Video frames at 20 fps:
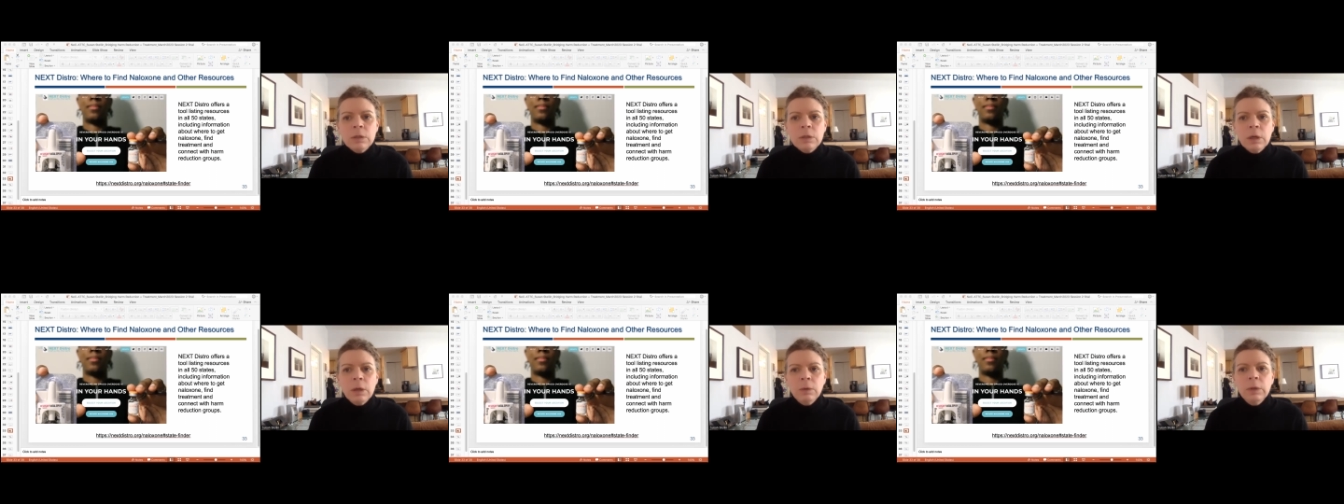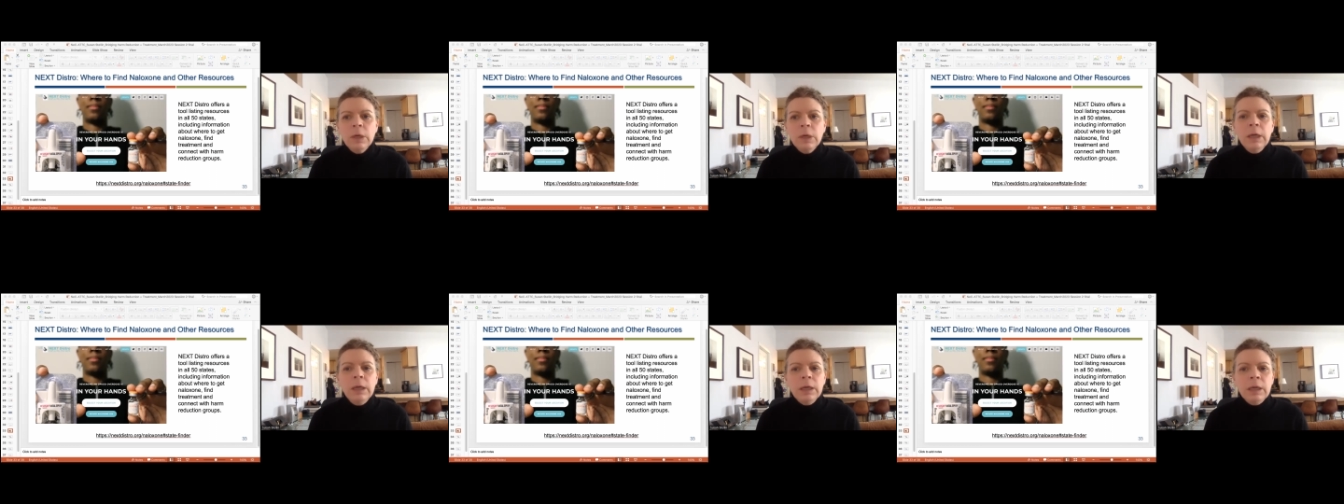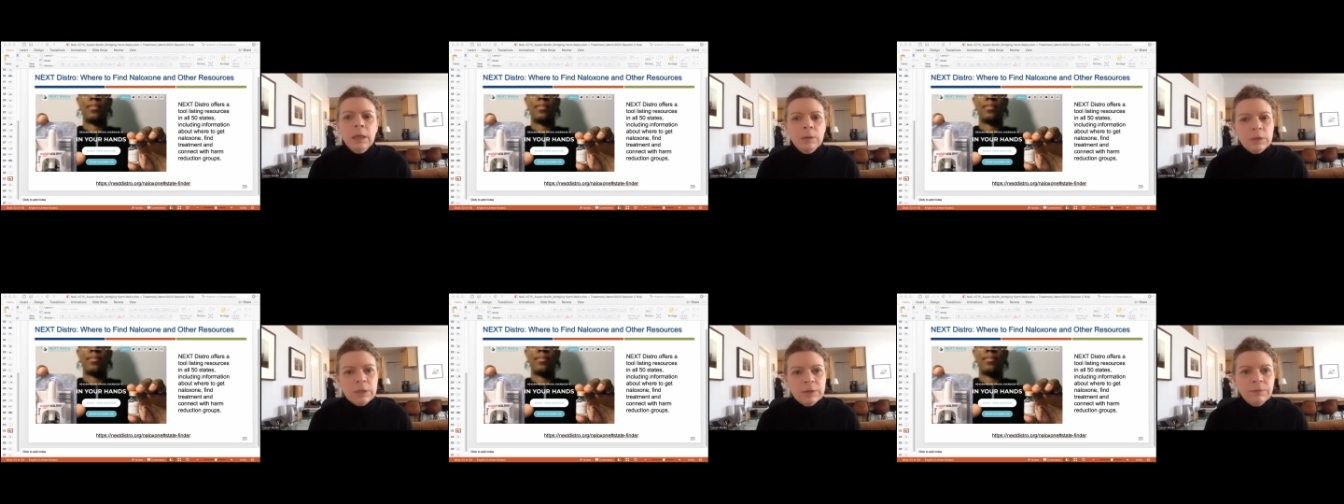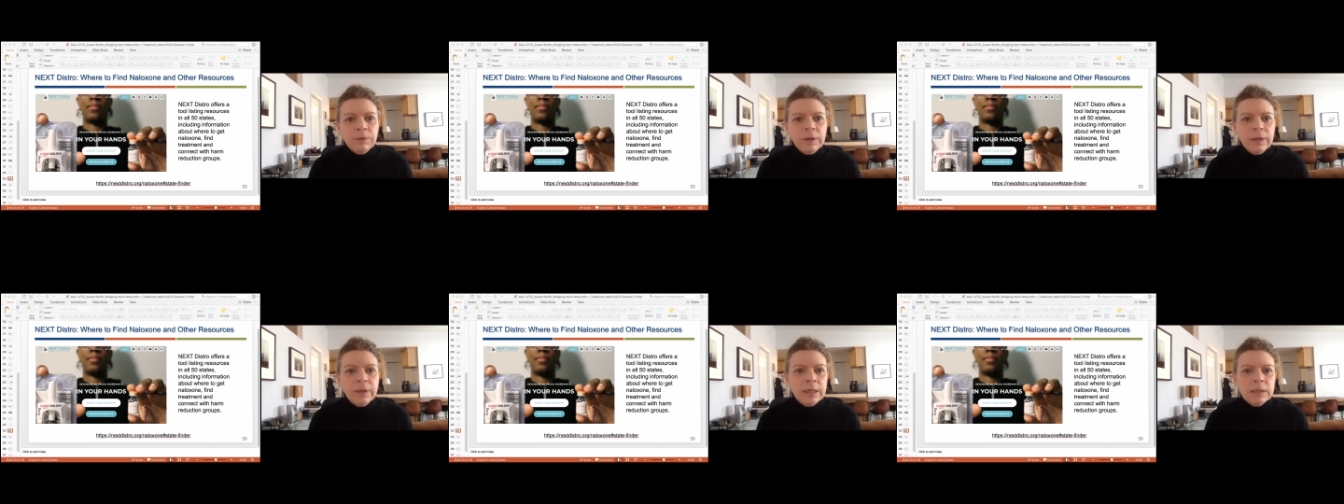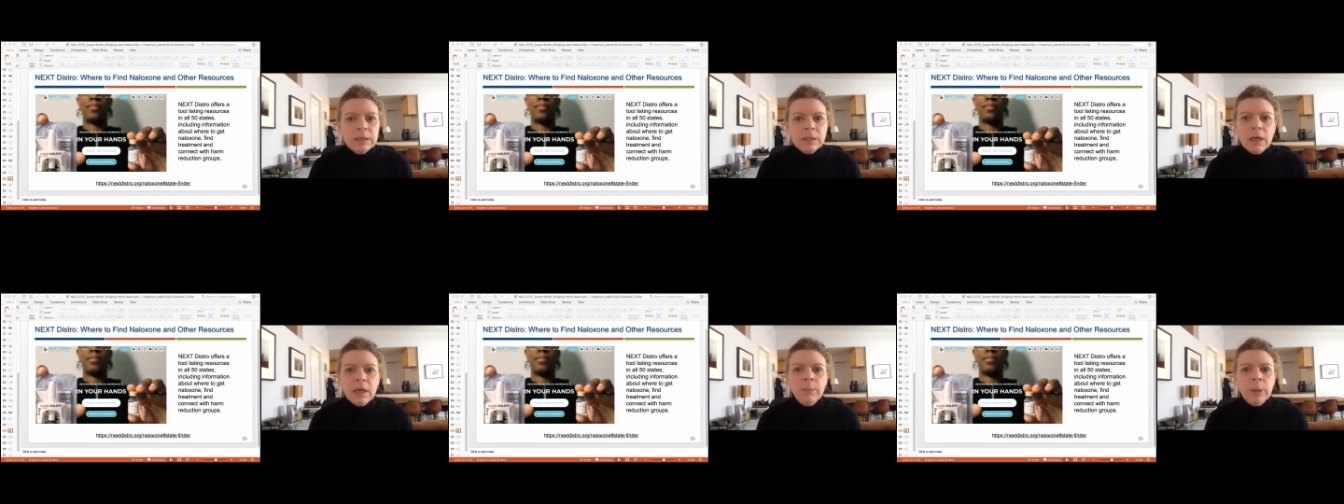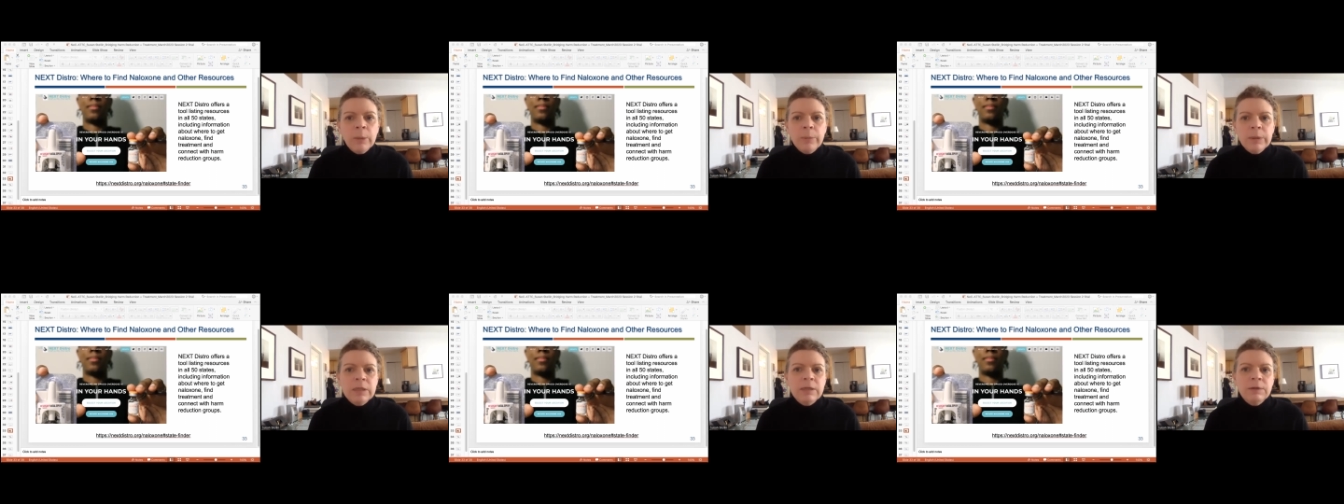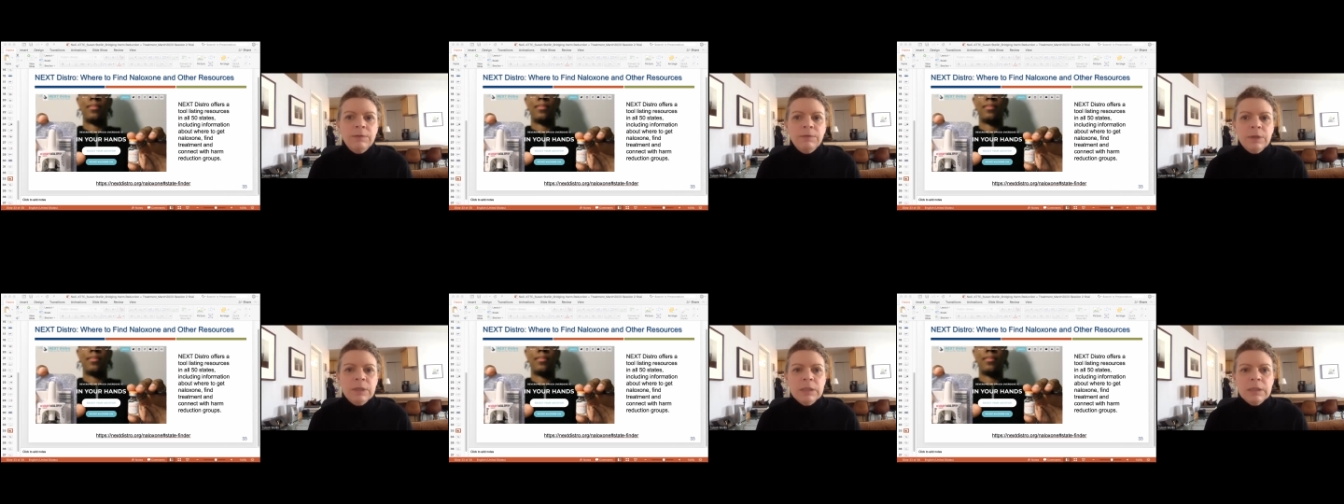So, you know, different things come up in
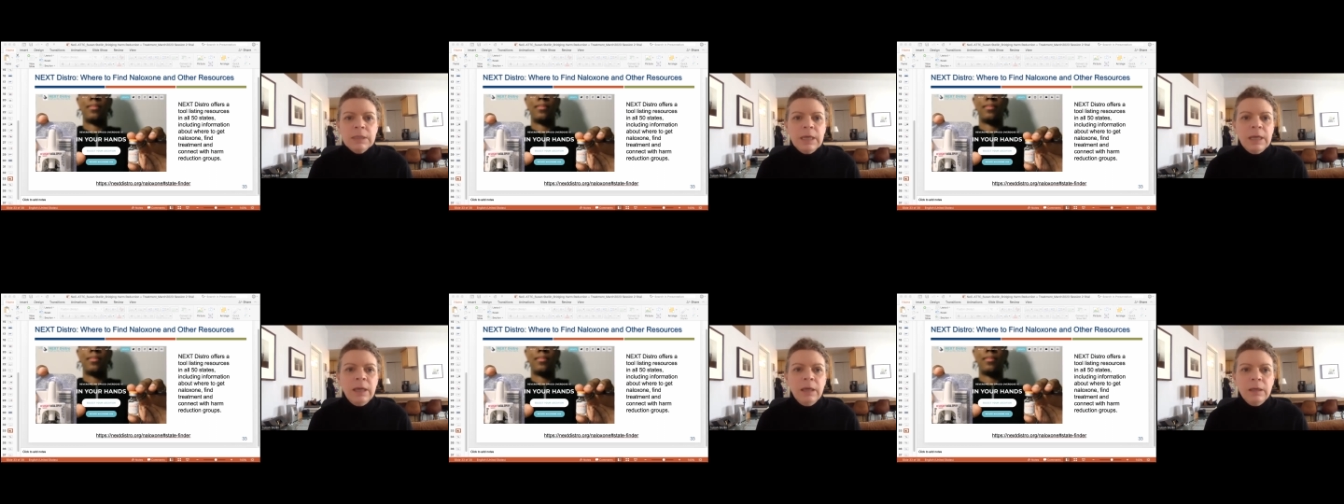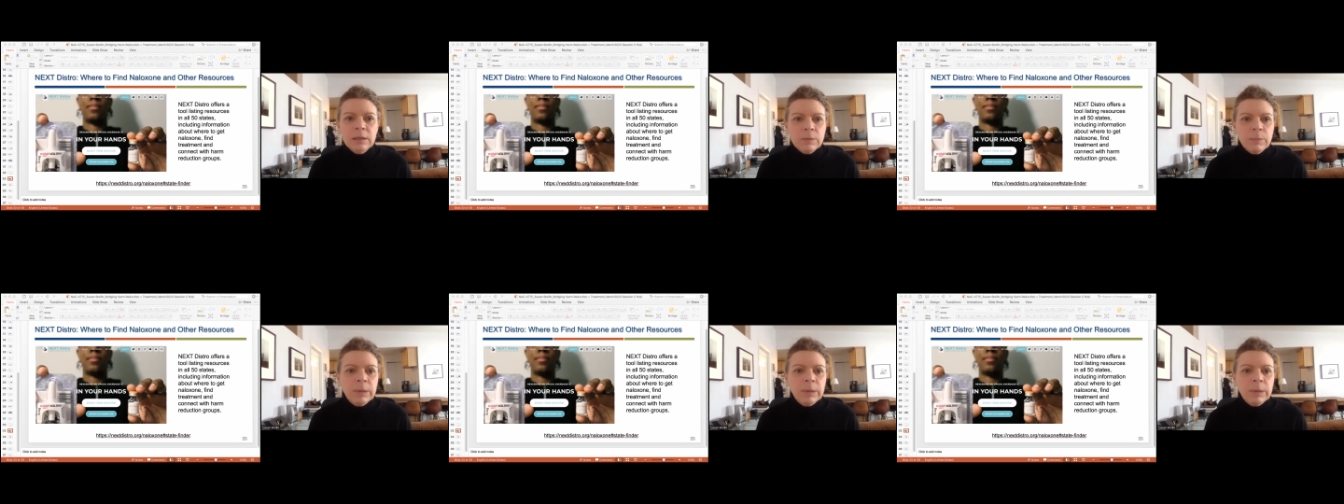different states,